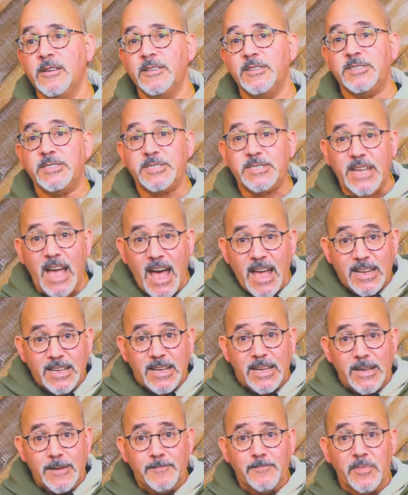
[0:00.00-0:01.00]

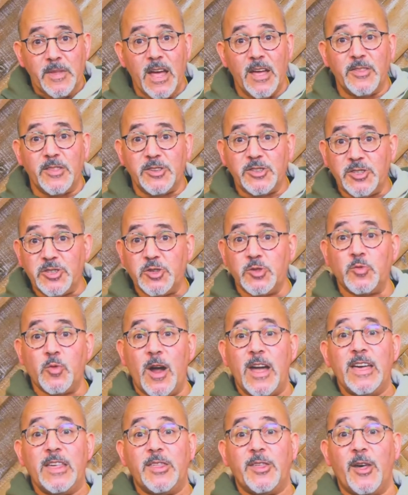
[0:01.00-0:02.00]
standing in the
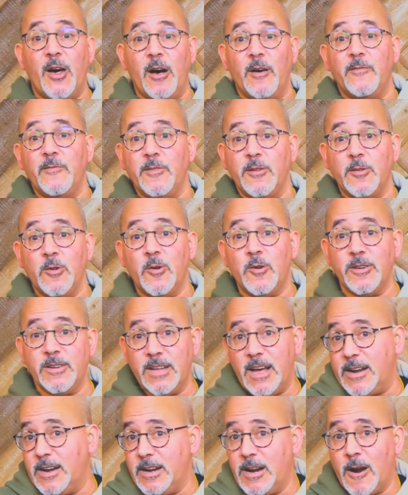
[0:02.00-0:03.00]
strength of the Lord,
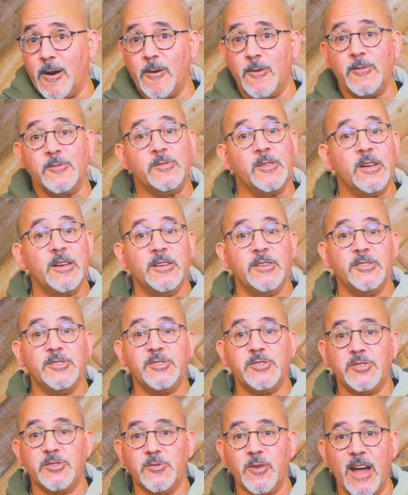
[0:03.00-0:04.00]
not in our own
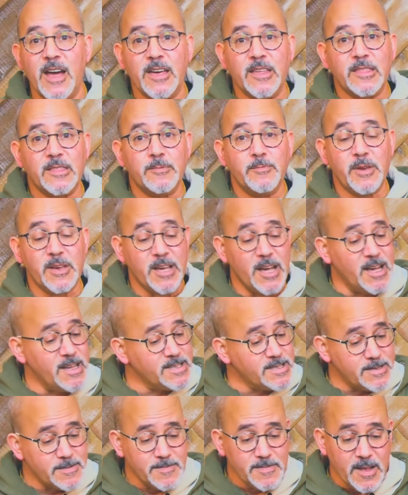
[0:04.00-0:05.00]
strength,
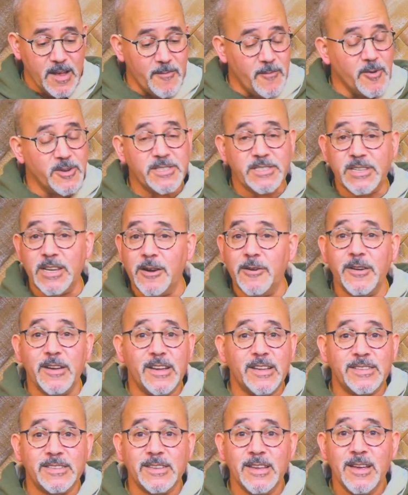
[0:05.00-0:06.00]
because if we're
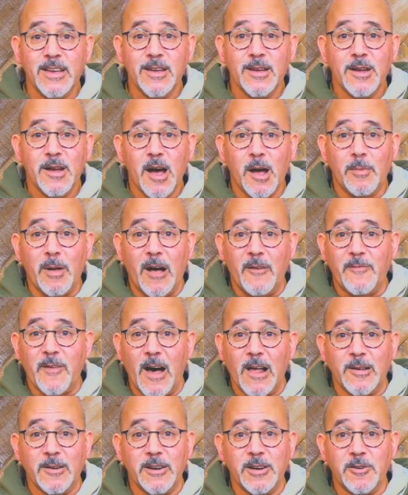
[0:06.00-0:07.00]
serious about
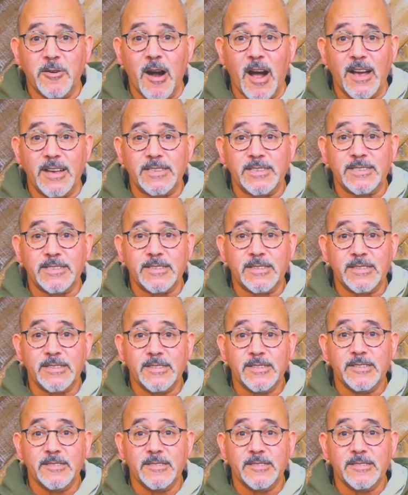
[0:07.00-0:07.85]
following Christ,